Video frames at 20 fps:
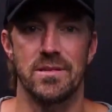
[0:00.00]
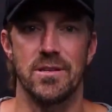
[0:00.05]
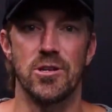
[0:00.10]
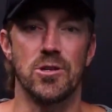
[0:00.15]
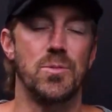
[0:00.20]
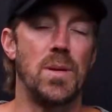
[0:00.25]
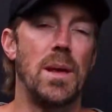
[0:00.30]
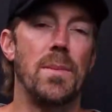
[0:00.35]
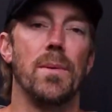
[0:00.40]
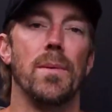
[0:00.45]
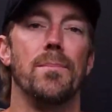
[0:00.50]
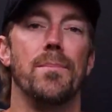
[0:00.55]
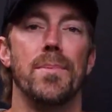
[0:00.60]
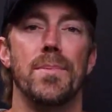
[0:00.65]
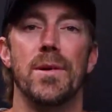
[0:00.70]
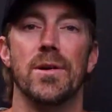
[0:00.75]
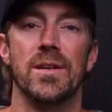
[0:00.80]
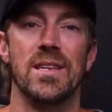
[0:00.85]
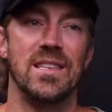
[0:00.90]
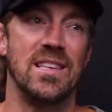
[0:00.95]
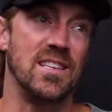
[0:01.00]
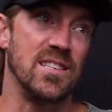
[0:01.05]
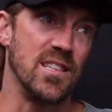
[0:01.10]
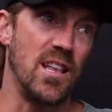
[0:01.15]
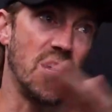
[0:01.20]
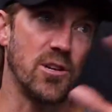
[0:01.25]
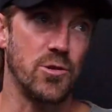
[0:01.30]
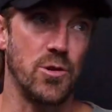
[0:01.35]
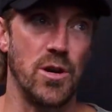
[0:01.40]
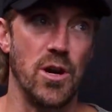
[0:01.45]
There's people building these
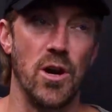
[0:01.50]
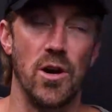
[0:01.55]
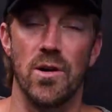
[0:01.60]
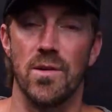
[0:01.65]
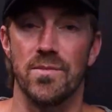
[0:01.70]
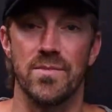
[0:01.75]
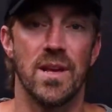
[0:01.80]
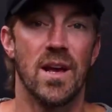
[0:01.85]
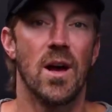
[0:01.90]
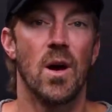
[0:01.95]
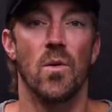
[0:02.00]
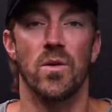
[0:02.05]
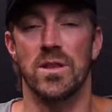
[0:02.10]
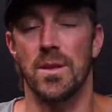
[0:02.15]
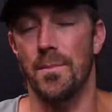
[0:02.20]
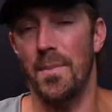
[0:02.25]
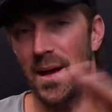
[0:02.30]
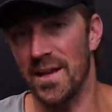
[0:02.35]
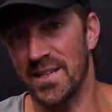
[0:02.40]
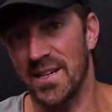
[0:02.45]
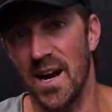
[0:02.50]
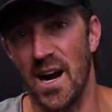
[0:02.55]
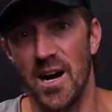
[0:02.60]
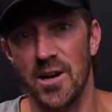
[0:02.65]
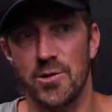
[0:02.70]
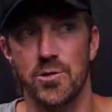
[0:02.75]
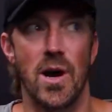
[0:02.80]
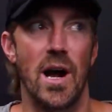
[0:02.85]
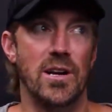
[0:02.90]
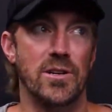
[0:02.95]
luxury homes with the best
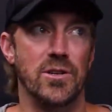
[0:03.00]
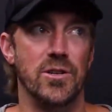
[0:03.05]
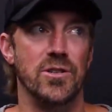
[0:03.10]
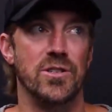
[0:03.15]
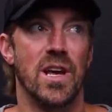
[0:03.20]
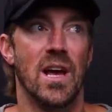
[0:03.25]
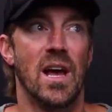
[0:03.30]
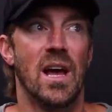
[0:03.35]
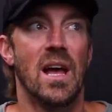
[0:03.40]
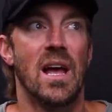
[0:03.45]
contractors.